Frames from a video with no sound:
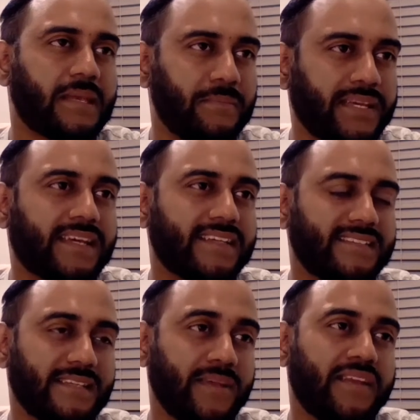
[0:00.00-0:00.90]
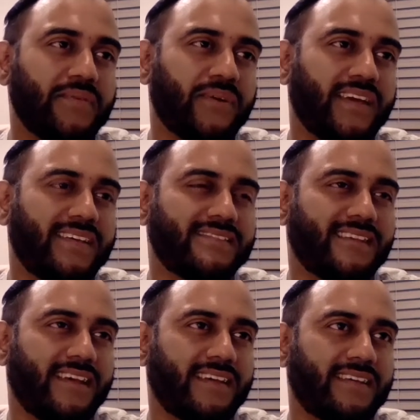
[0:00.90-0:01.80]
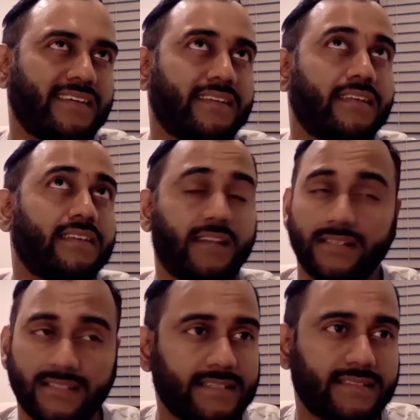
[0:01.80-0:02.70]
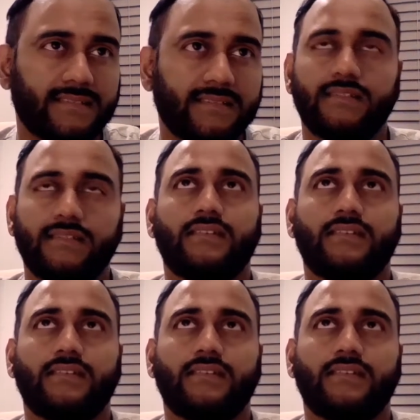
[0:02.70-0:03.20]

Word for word: Because in many ways, not just,